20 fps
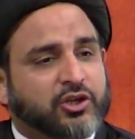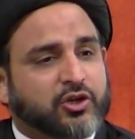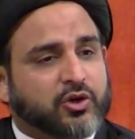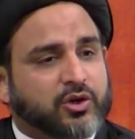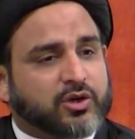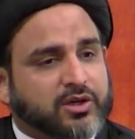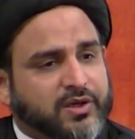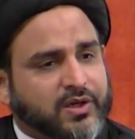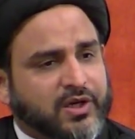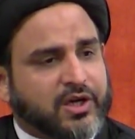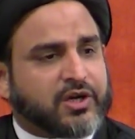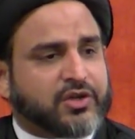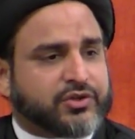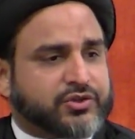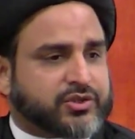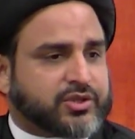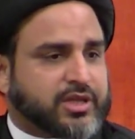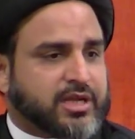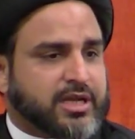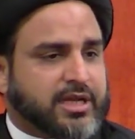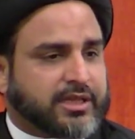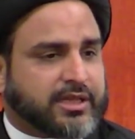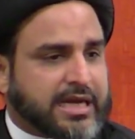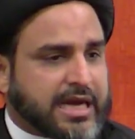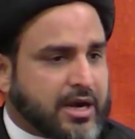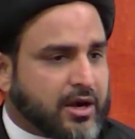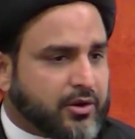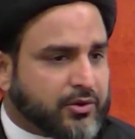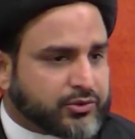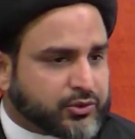curse the
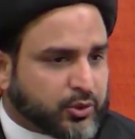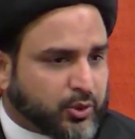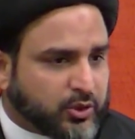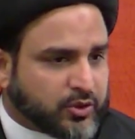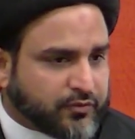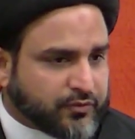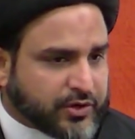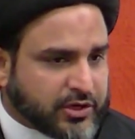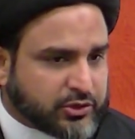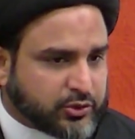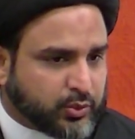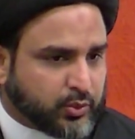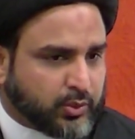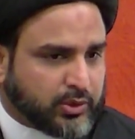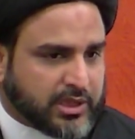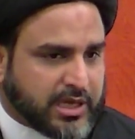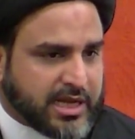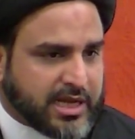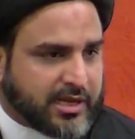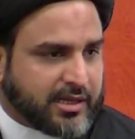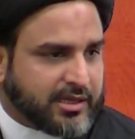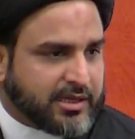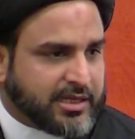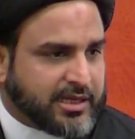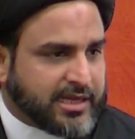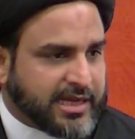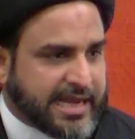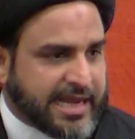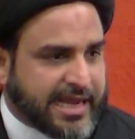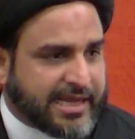household of Rasulullah,
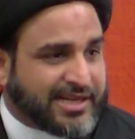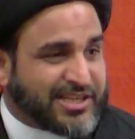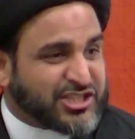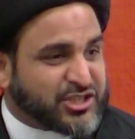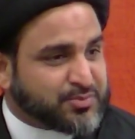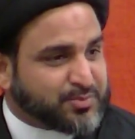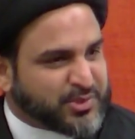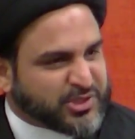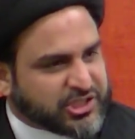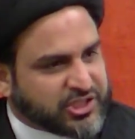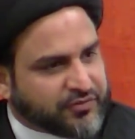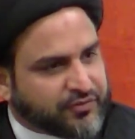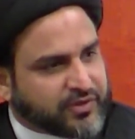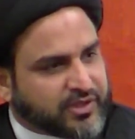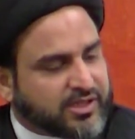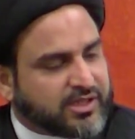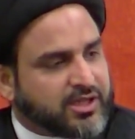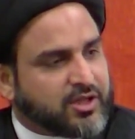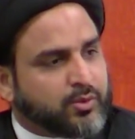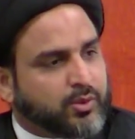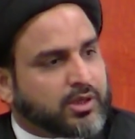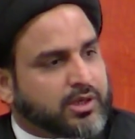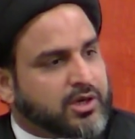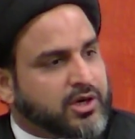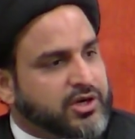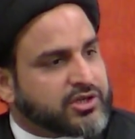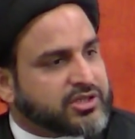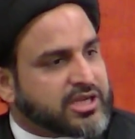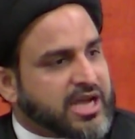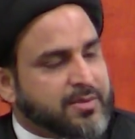and specifically they will
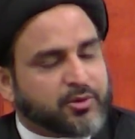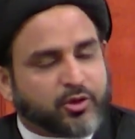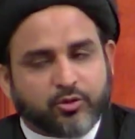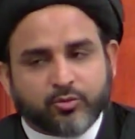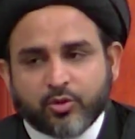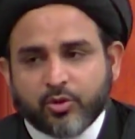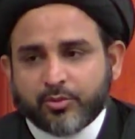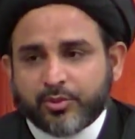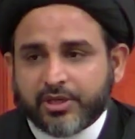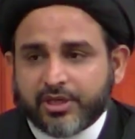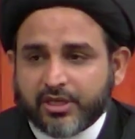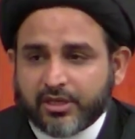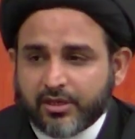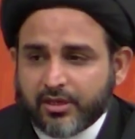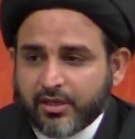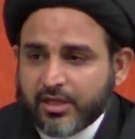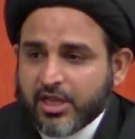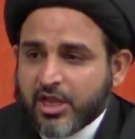curse Amir al-Mu'mineen.